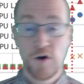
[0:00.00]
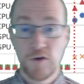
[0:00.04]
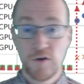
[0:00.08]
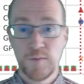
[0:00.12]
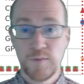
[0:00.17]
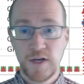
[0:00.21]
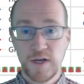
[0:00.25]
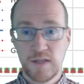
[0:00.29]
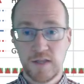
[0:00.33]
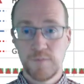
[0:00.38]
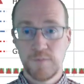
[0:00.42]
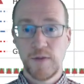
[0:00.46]
by
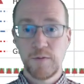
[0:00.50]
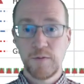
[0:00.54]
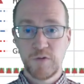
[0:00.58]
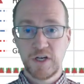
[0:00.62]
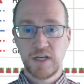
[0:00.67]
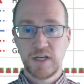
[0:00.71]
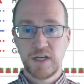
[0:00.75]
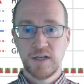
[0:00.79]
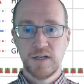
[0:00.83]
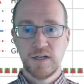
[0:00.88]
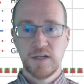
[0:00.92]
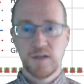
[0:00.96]
the memory
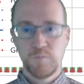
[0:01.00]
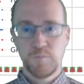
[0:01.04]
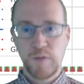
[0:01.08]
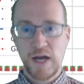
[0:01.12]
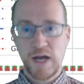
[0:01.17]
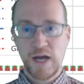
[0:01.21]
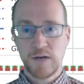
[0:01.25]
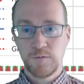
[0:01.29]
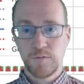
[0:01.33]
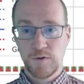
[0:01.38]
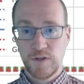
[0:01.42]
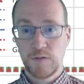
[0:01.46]

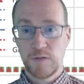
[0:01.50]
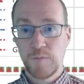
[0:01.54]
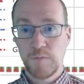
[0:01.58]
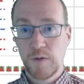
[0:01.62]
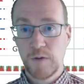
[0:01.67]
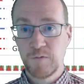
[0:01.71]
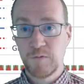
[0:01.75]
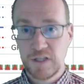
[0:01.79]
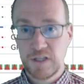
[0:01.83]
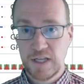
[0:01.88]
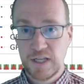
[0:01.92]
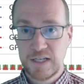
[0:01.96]
bandwidth and memory
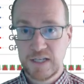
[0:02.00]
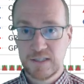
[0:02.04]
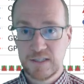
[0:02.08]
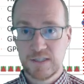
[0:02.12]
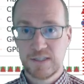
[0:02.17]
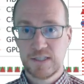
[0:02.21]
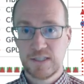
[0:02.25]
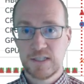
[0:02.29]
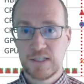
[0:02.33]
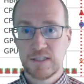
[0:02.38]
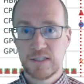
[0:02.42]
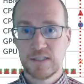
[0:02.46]

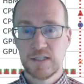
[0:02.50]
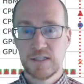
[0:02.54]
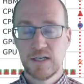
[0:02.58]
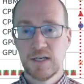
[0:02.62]
latencies.